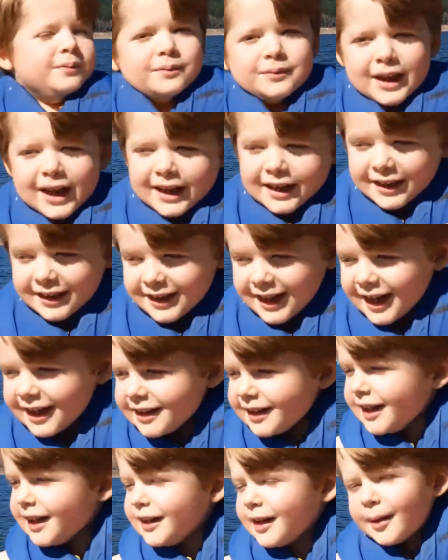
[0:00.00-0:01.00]
That
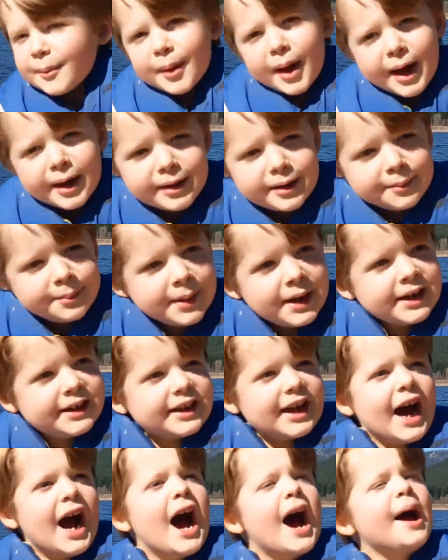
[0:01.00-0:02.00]
says I'm not, but
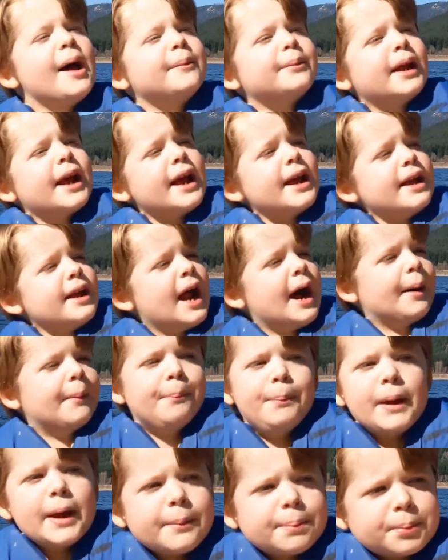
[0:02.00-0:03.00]
I'm taking a
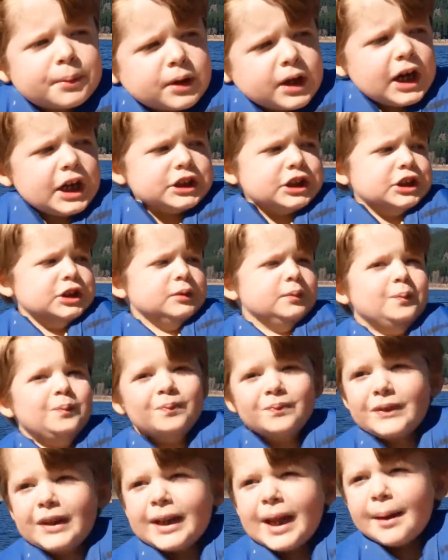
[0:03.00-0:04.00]
big precaution.
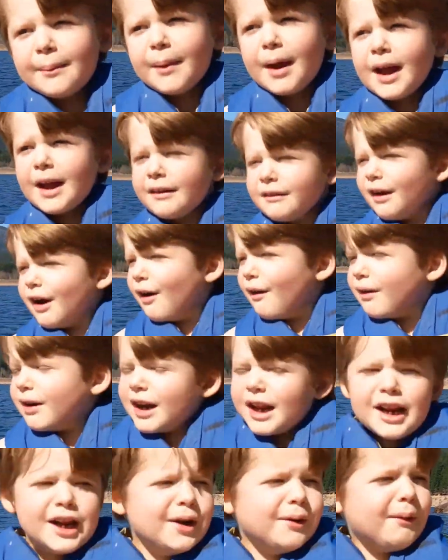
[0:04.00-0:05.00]
And I'm not going
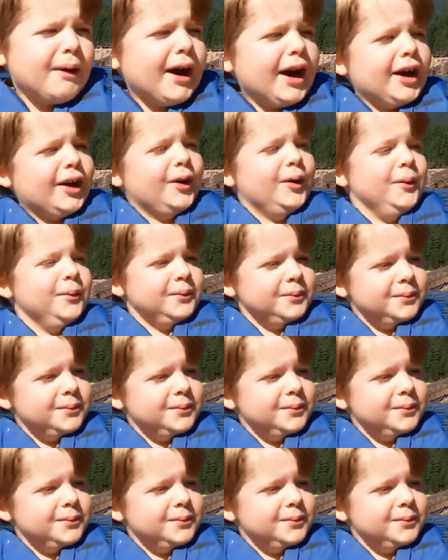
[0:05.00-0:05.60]
anywhere.